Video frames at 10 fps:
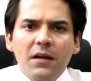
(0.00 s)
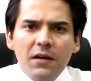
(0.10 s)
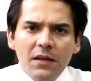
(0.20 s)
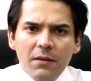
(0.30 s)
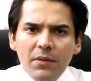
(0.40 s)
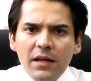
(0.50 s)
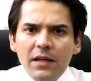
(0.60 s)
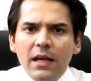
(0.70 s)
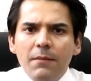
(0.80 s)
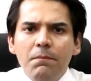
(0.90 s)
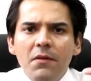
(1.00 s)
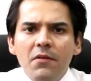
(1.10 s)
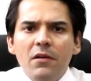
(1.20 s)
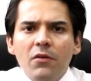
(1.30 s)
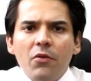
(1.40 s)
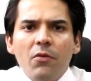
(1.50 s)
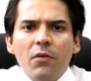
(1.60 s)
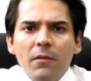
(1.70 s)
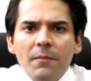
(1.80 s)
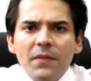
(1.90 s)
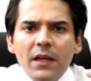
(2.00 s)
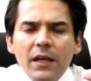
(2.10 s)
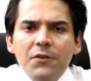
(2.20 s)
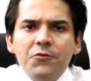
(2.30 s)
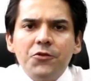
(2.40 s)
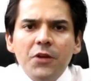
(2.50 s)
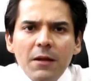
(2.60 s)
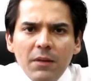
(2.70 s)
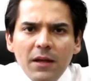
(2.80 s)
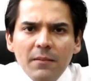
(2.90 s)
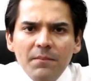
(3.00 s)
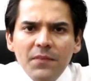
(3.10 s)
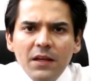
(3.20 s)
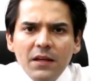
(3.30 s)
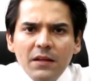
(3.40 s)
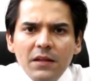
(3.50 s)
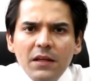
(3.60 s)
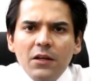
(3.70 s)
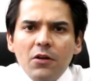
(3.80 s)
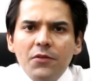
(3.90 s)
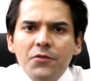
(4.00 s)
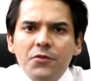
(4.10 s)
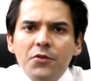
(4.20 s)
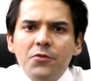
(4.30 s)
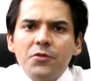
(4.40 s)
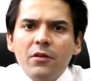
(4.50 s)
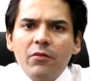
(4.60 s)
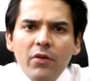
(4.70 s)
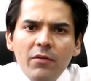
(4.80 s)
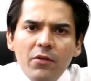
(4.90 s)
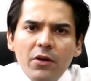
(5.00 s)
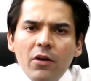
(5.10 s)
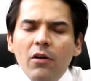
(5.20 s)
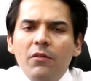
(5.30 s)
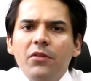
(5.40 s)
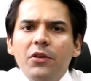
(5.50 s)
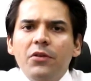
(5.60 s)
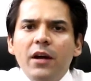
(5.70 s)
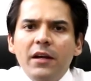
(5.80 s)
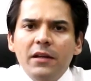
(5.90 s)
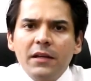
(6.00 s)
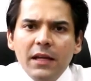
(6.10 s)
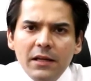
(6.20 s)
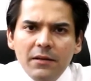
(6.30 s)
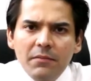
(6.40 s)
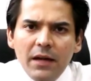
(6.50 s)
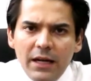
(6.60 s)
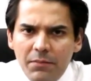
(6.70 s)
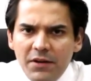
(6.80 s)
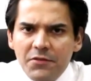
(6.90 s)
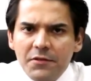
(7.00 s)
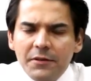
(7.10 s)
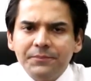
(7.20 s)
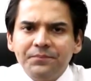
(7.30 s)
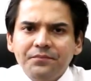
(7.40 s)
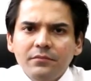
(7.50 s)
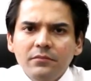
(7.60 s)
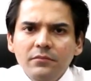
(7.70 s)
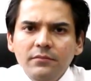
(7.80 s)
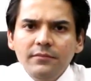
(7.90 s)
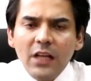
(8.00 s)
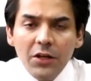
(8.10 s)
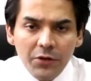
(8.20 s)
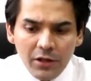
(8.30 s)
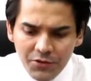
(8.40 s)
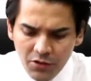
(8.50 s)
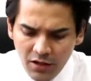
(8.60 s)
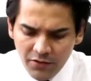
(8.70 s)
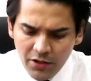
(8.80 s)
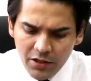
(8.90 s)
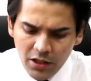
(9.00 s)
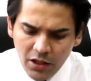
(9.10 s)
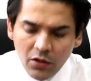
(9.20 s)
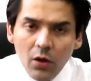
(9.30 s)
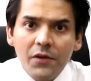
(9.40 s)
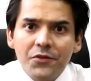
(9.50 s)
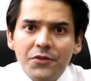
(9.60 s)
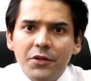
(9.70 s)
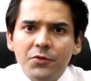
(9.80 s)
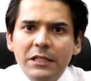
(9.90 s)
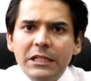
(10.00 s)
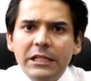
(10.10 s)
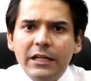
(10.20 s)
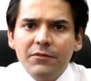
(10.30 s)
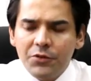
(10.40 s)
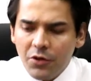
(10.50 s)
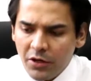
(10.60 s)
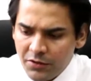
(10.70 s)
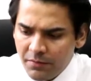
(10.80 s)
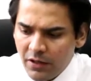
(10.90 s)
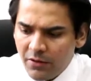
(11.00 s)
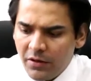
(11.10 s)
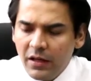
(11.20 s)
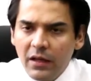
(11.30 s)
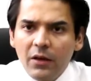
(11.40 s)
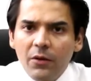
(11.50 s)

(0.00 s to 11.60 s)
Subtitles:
that played a pivotal role in shaping the constitutional framework of the United Kingdom at present. We also covered clause 29. We talked about